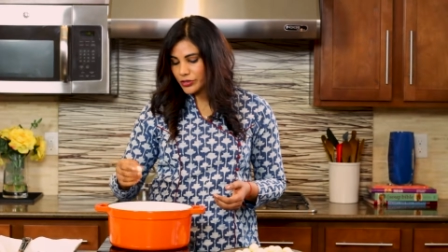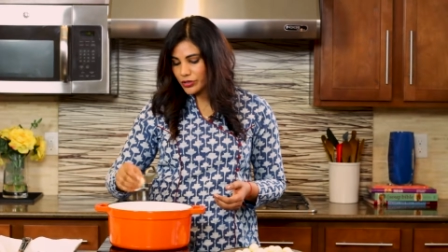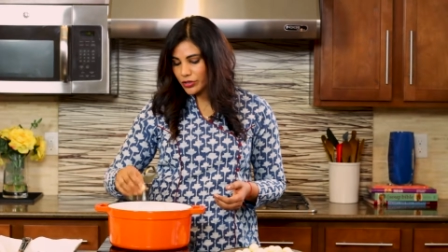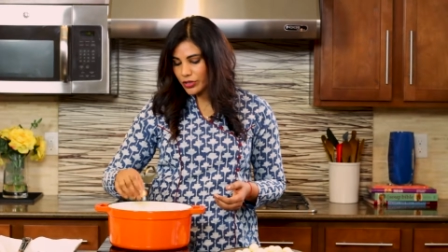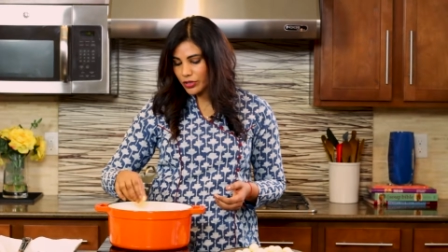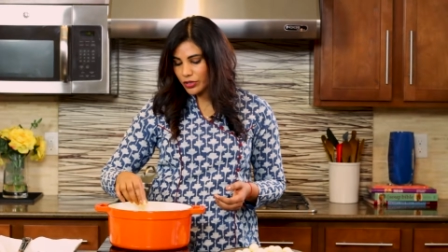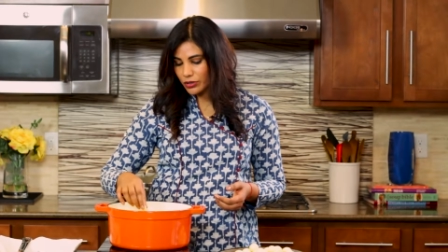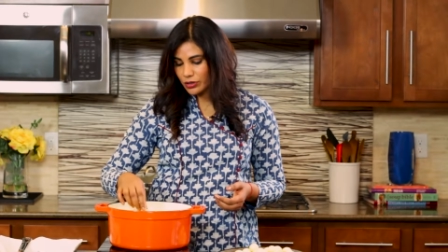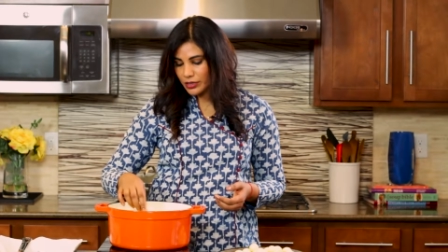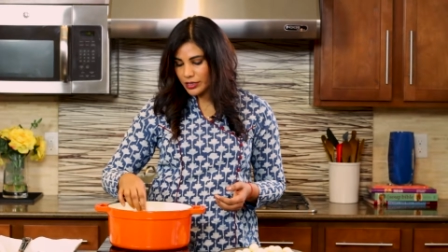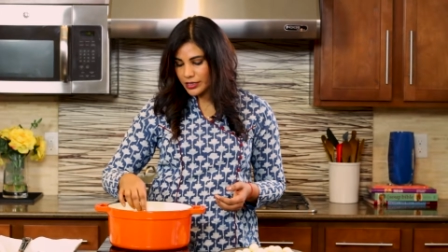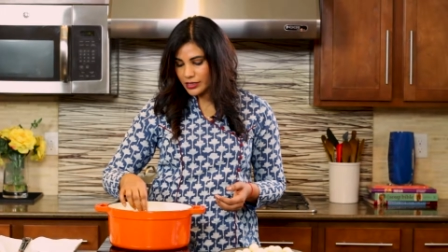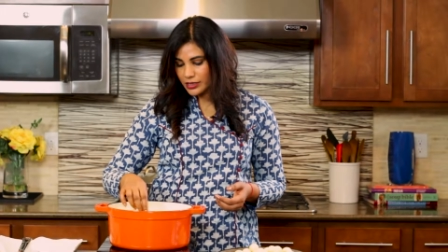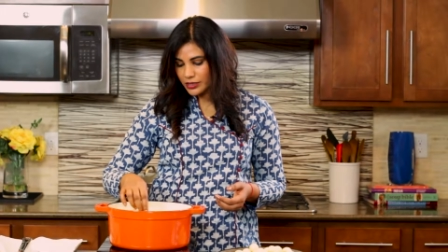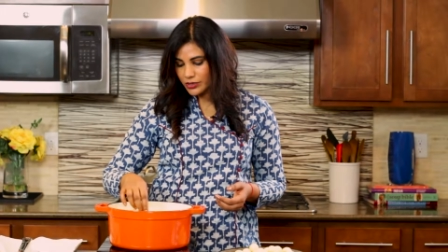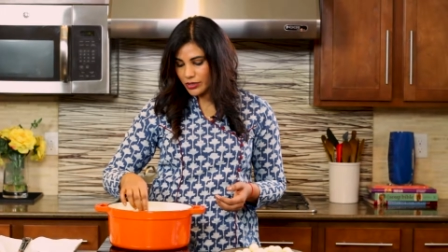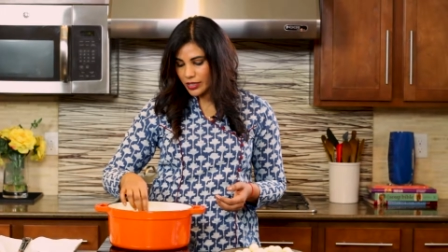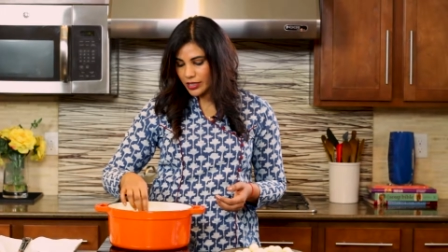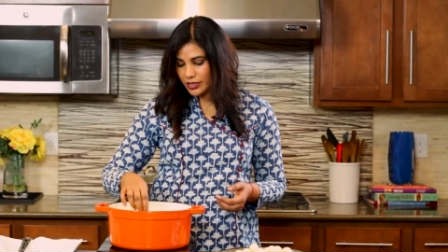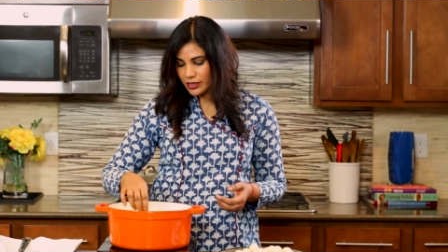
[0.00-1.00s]
So
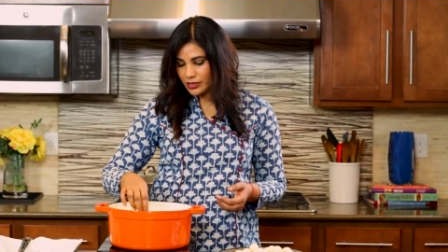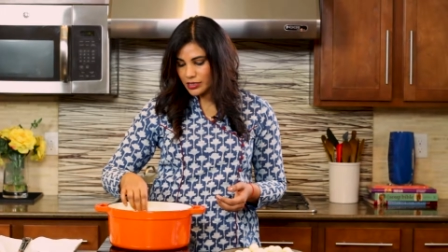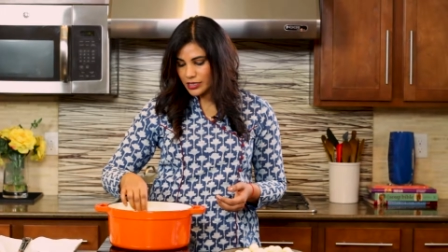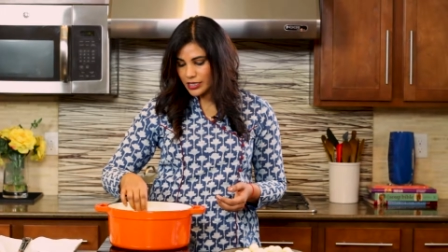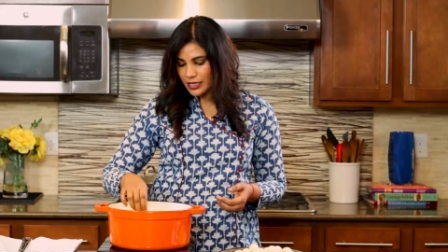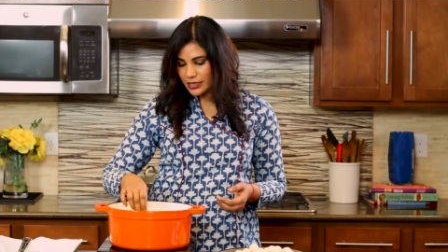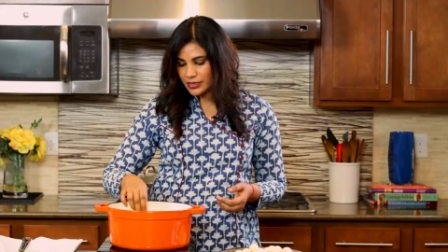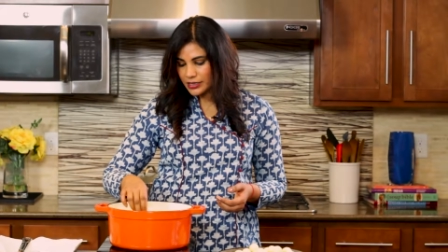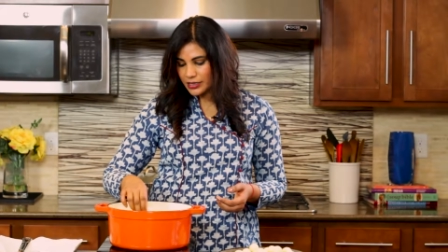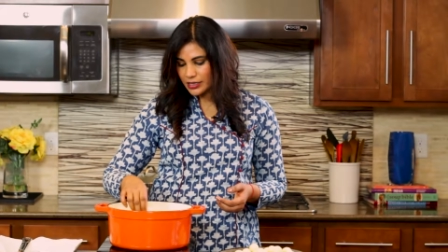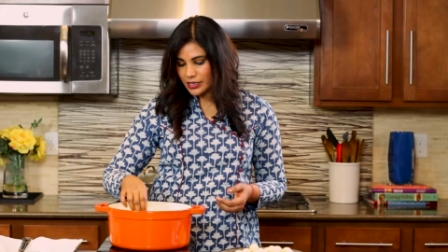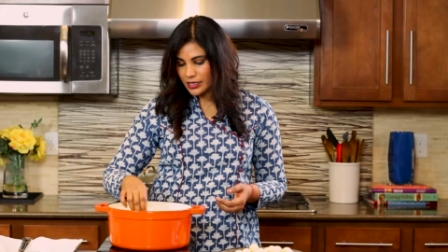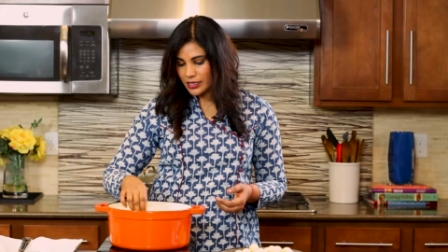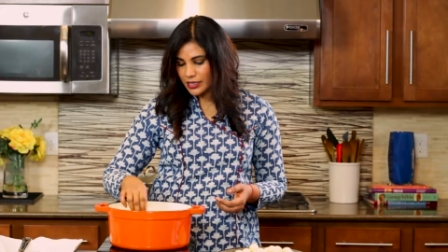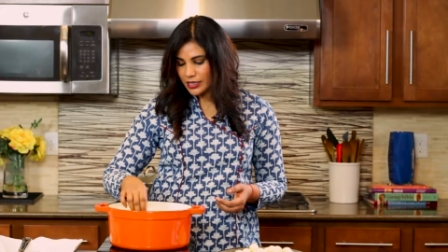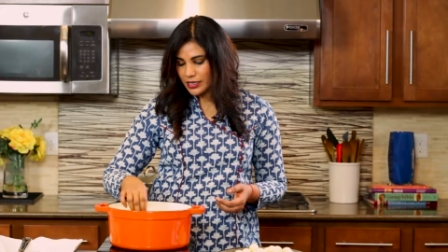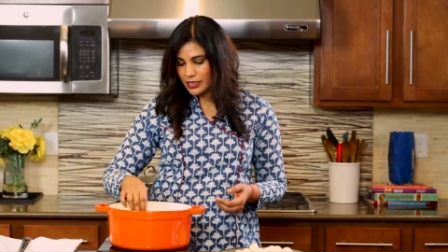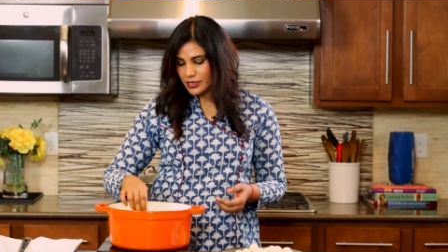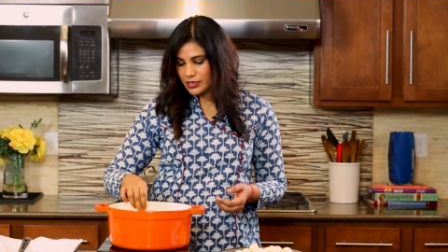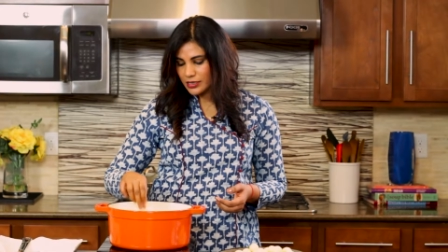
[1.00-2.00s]
let's go ahead and test
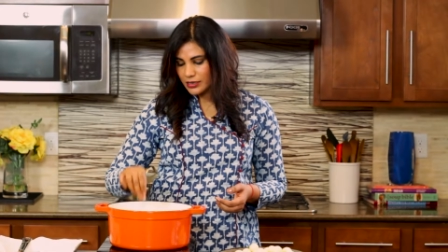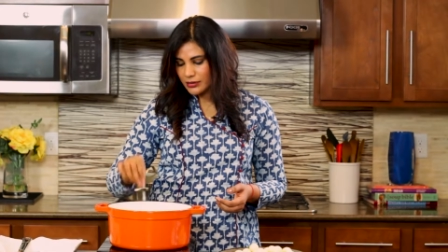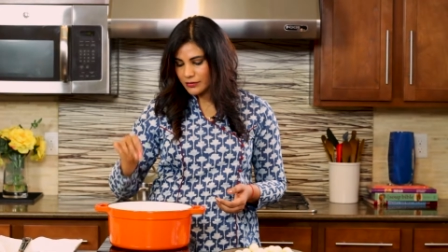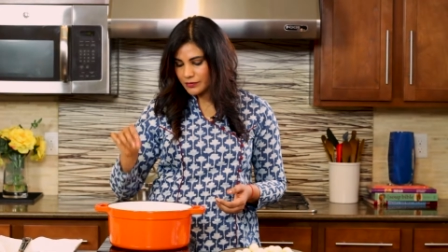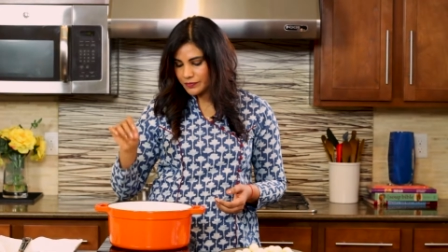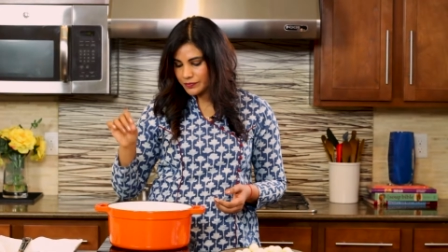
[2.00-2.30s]
this.